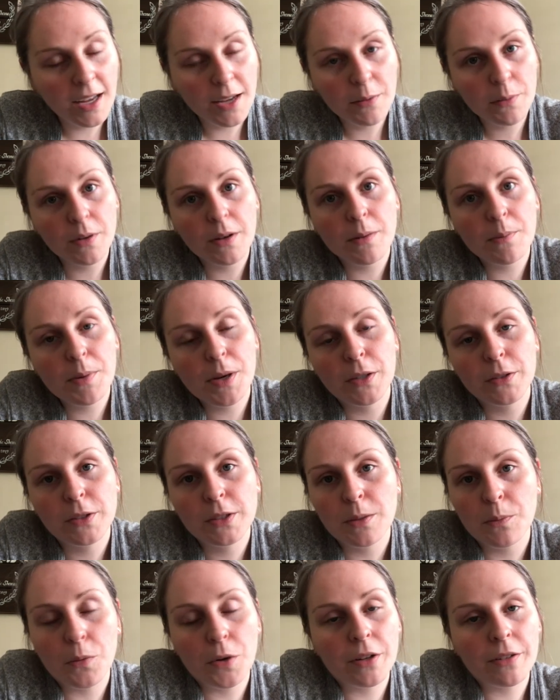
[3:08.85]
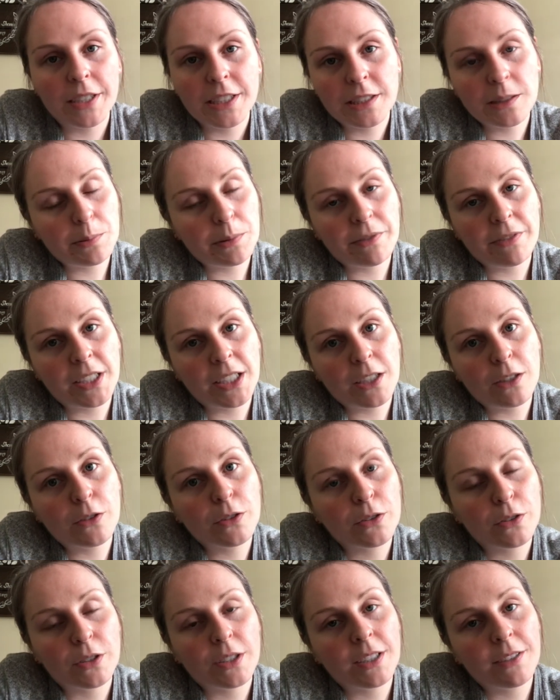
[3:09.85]
I will post some more recipe
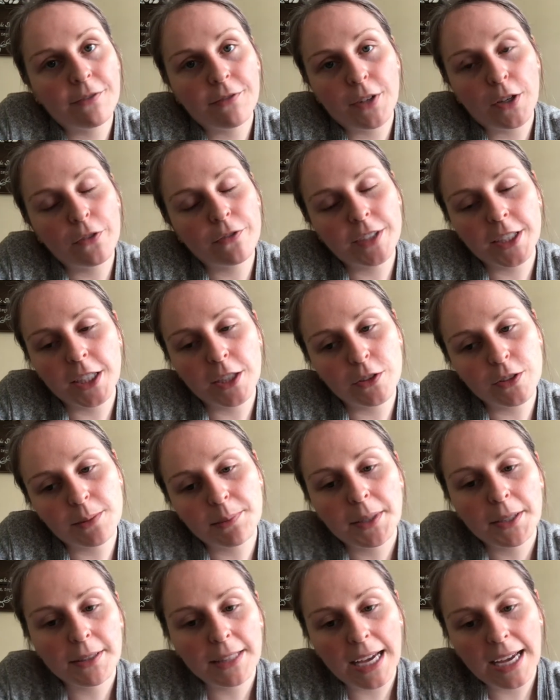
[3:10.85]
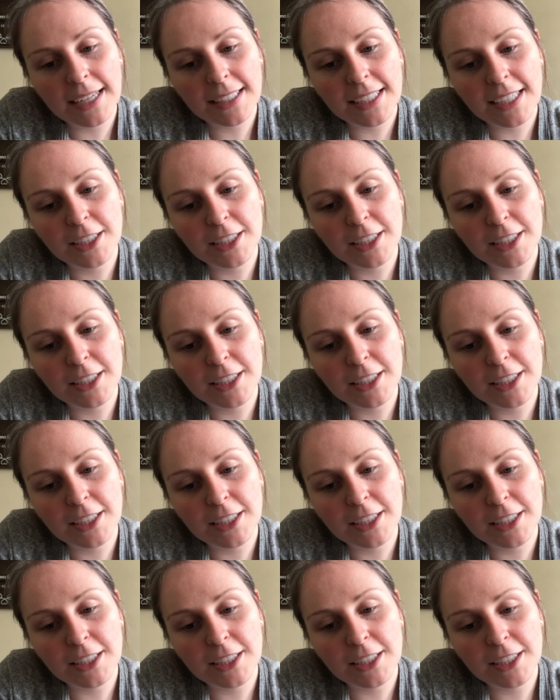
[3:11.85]
videos or info videos about that.